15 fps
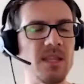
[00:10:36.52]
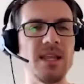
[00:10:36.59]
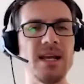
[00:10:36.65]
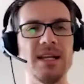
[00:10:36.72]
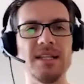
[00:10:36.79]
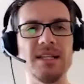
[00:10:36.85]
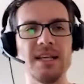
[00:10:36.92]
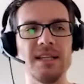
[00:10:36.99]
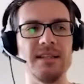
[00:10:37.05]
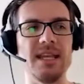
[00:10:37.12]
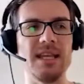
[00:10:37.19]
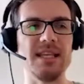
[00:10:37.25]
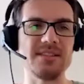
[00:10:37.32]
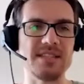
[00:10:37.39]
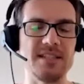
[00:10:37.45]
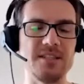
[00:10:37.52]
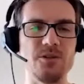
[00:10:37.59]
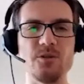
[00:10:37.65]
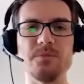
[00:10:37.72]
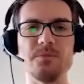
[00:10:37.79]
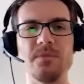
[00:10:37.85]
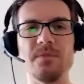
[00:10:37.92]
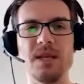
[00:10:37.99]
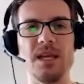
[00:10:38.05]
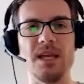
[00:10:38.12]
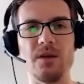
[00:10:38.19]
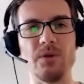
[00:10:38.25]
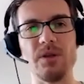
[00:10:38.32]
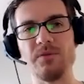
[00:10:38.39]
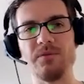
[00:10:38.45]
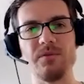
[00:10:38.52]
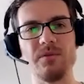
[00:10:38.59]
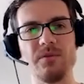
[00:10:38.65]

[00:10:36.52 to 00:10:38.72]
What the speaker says: and they sell you with